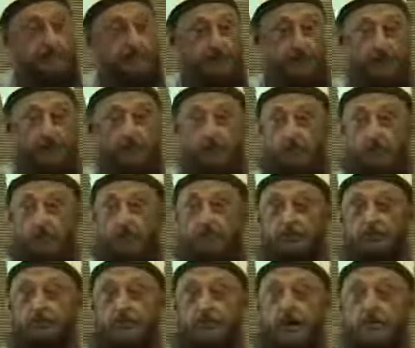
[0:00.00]
And if
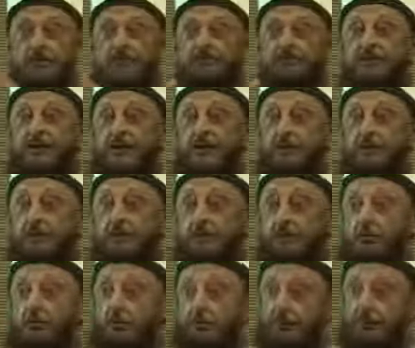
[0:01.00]
anyone wants to come
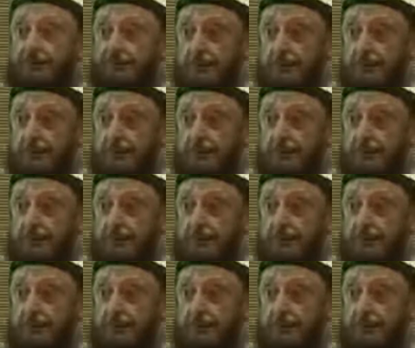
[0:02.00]
inside of the